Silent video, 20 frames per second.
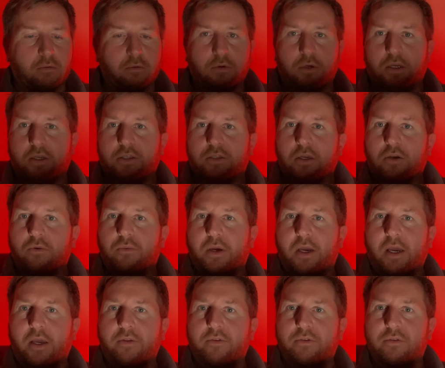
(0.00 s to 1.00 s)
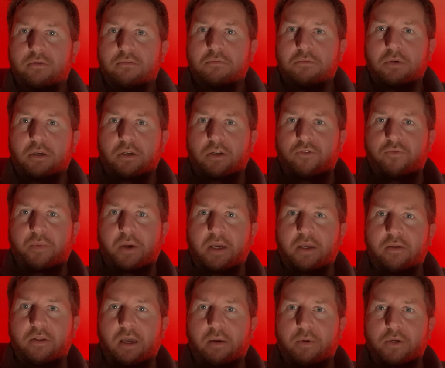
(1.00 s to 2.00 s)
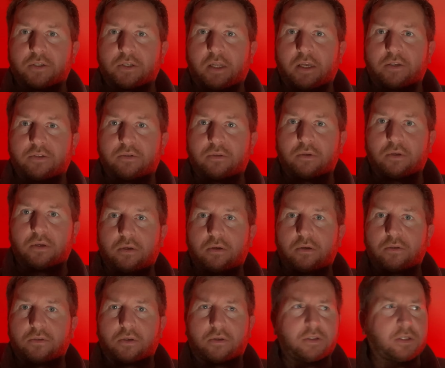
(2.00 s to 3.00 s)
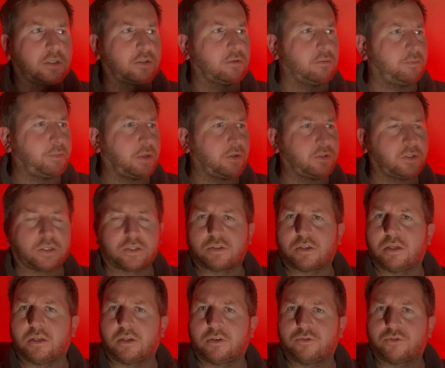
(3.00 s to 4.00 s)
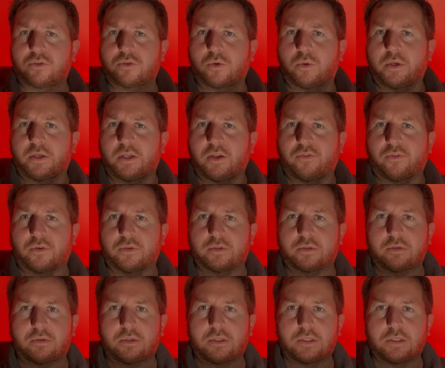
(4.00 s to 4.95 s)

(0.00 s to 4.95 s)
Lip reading: And it's here in my hands, and I've paid that much less. So about £1,600 difference.